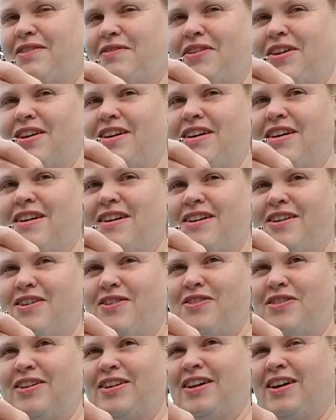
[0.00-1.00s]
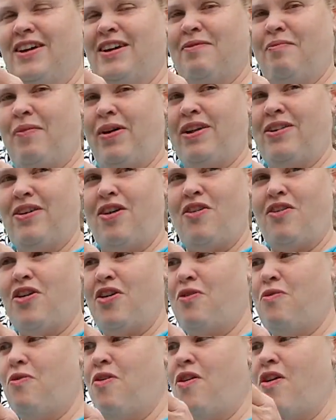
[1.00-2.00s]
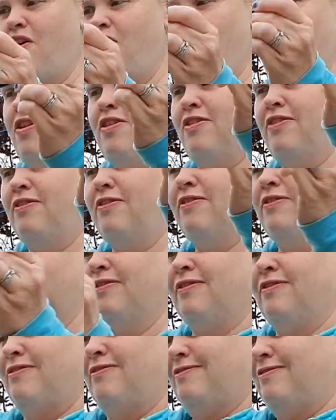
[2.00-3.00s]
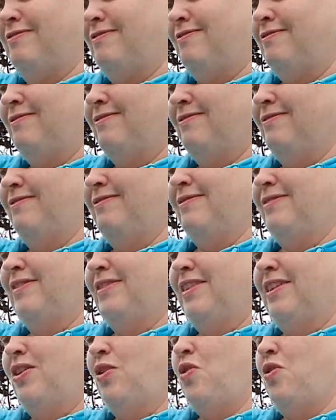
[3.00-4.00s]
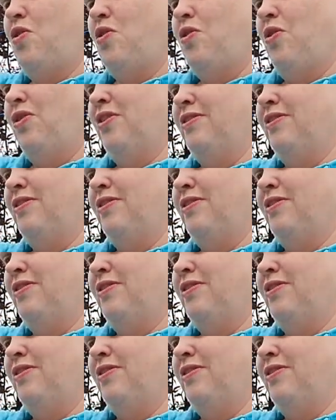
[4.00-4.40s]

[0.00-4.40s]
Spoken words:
we go. Might all go wrong. Oh,